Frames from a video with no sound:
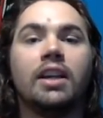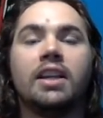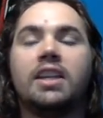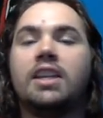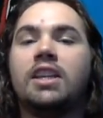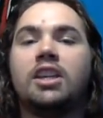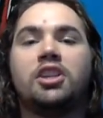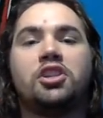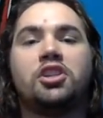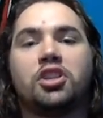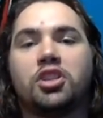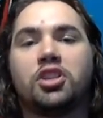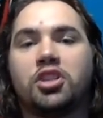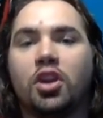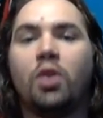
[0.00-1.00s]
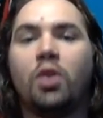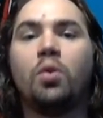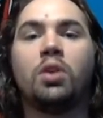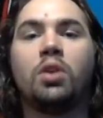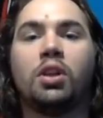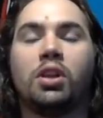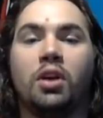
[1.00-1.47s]
He is so
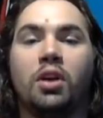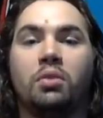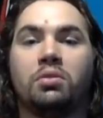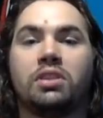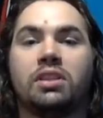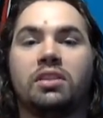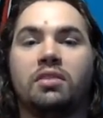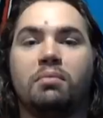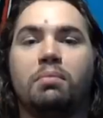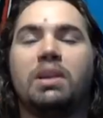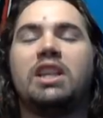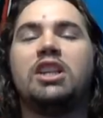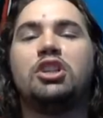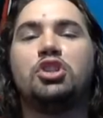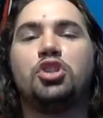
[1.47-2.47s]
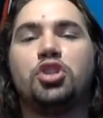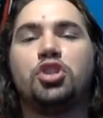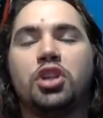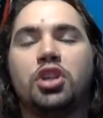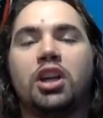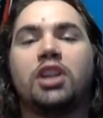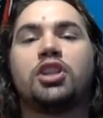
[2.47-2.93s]
close, but he
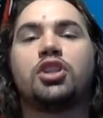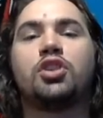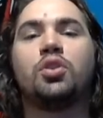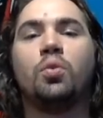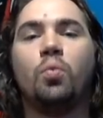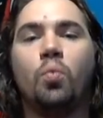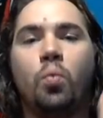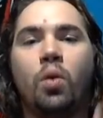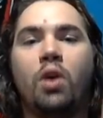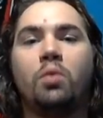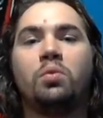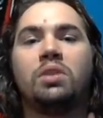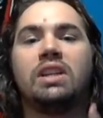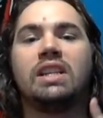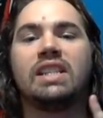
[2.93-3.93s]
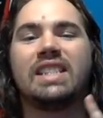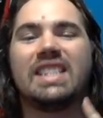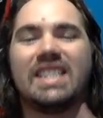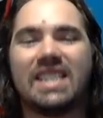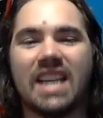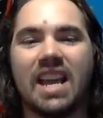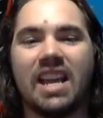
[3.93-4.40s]
just won't
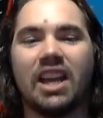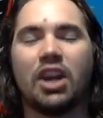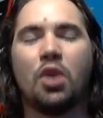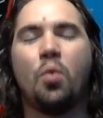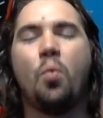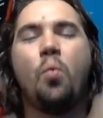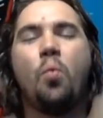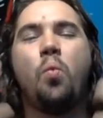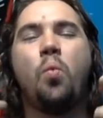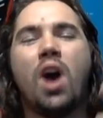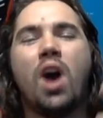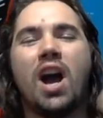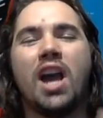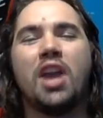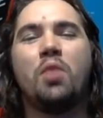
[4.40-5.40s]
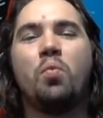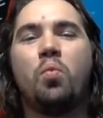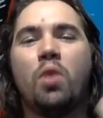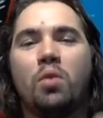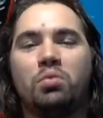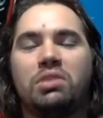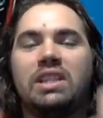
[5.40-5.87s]
say it. Why
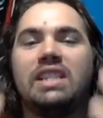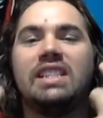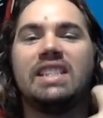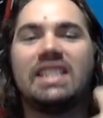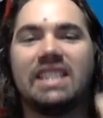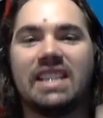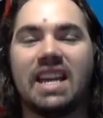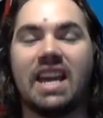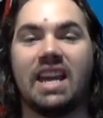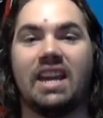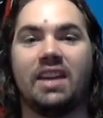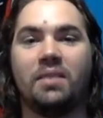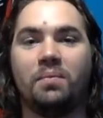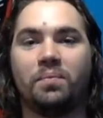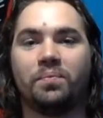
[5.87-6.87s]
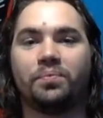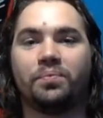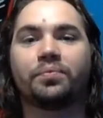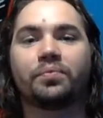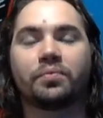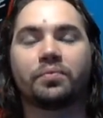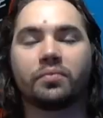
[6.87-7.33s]
won't he say
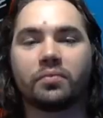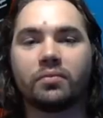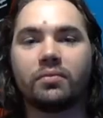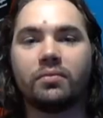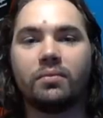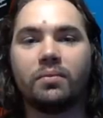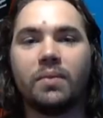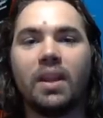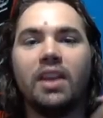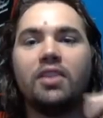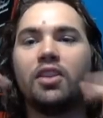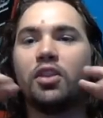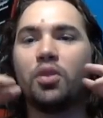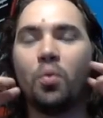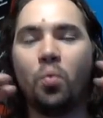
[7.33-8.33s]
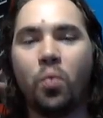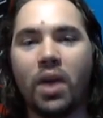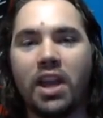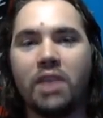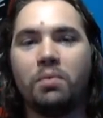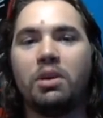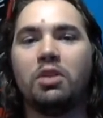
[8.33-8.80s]
that the
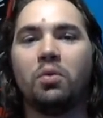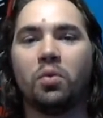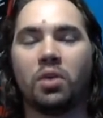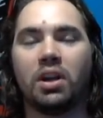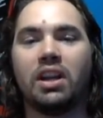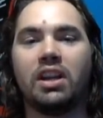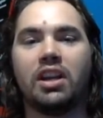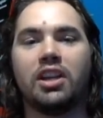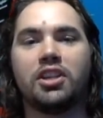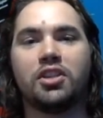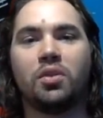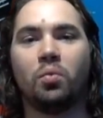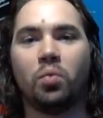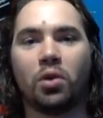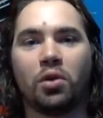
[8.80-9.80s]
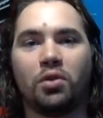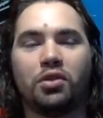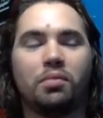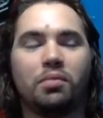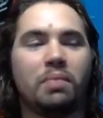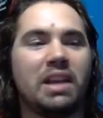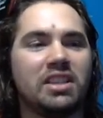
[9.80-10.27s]
way we organize the world
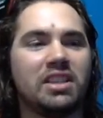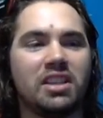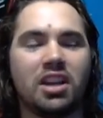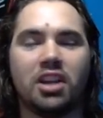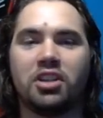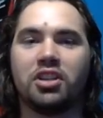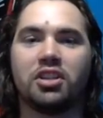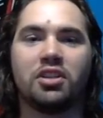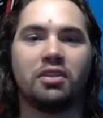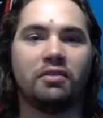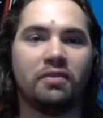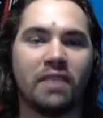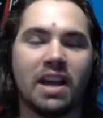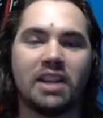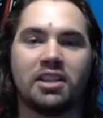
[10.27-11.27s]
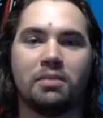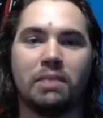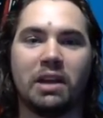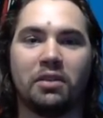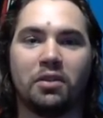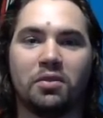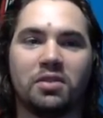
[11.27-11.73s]
depends not just on facts
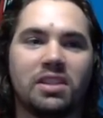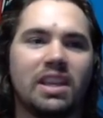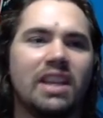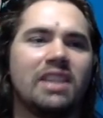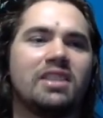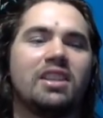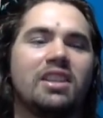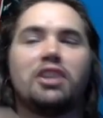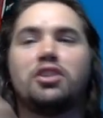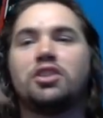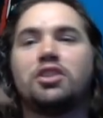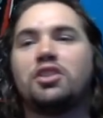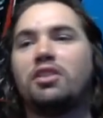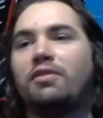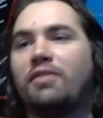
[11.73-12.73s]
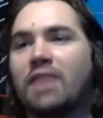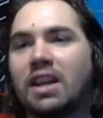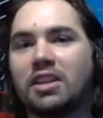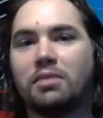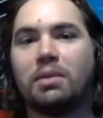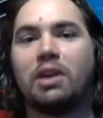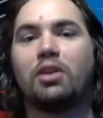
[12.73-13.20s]
about those things and not just on
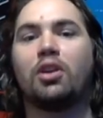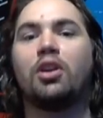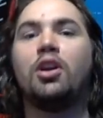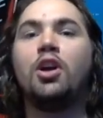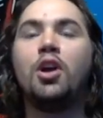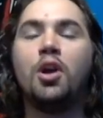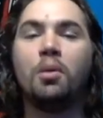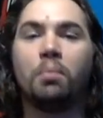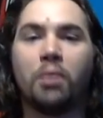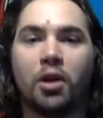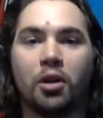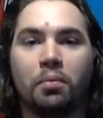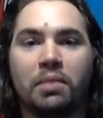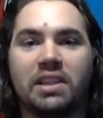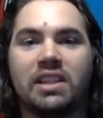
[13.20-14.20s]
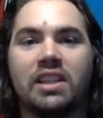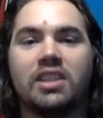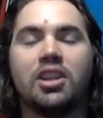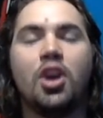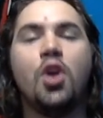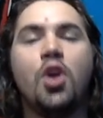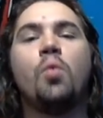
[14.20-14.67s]
facts about our
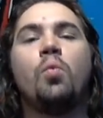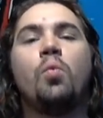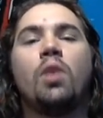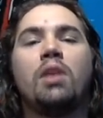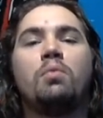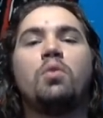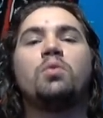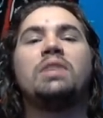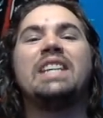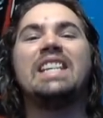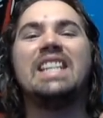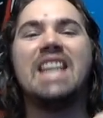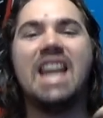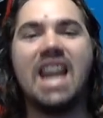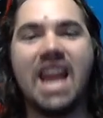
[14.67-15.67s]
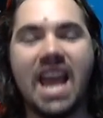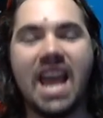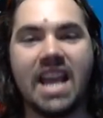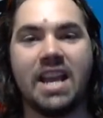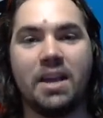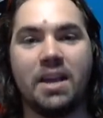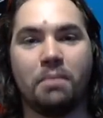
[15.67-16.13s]
purposes? Why won't he
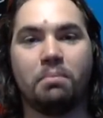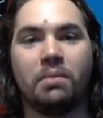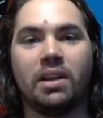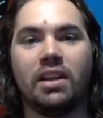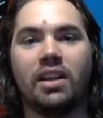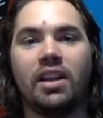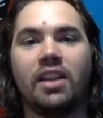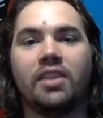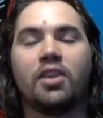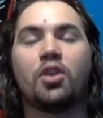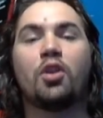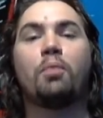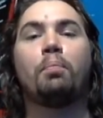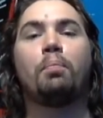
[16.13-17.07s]
name that our